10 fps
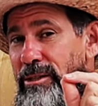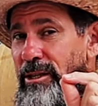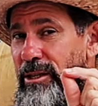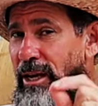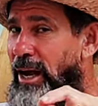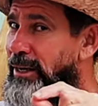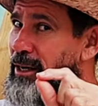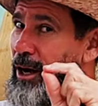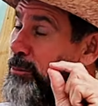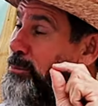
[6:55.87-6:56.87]
as a society
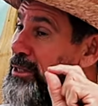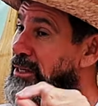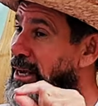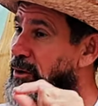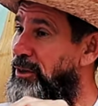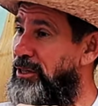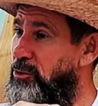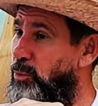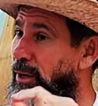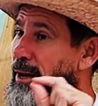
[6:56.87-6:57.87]
are missing out on
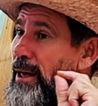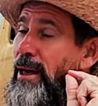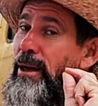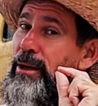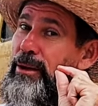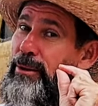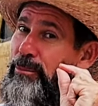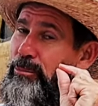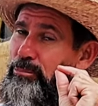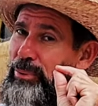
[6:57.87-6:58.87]
this one
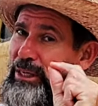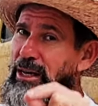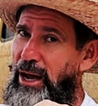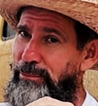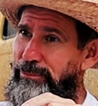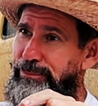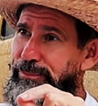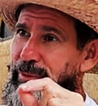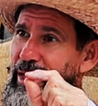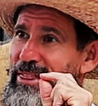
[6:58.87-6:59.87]
big time.
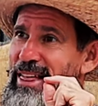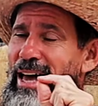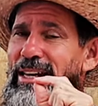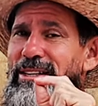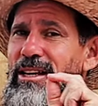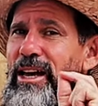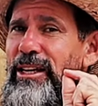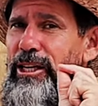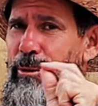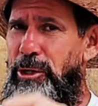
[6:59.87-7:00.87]
And that is
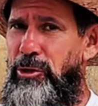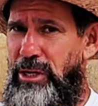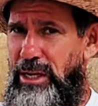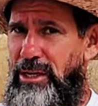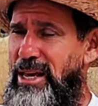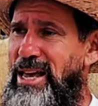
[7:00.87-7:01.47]
community.